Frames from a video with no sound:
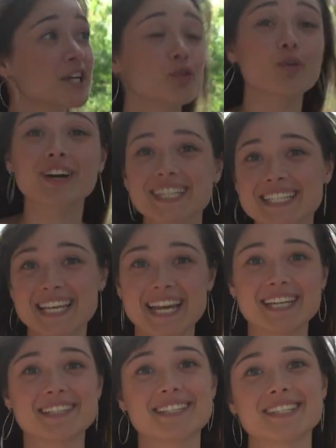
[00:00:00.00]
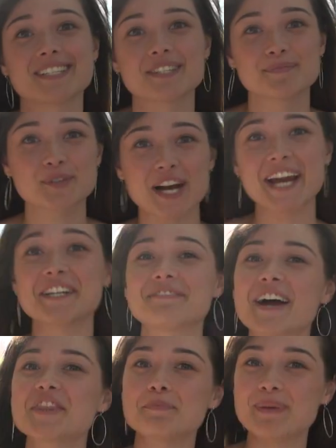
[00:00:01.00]
in Lawrence, Kansas, trying to
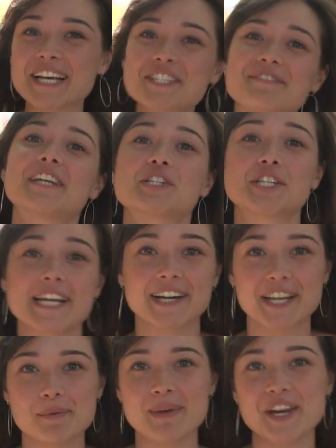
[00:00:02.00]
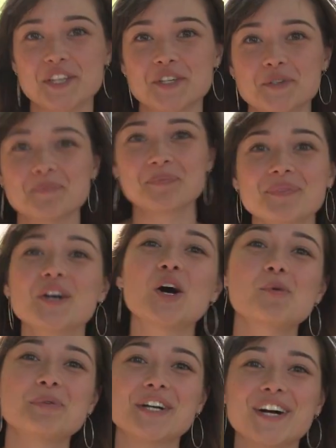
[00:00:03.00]
find the best vegetarian menu.
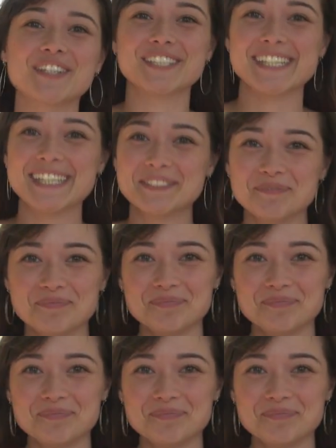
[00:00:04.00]
Hope you're hungry.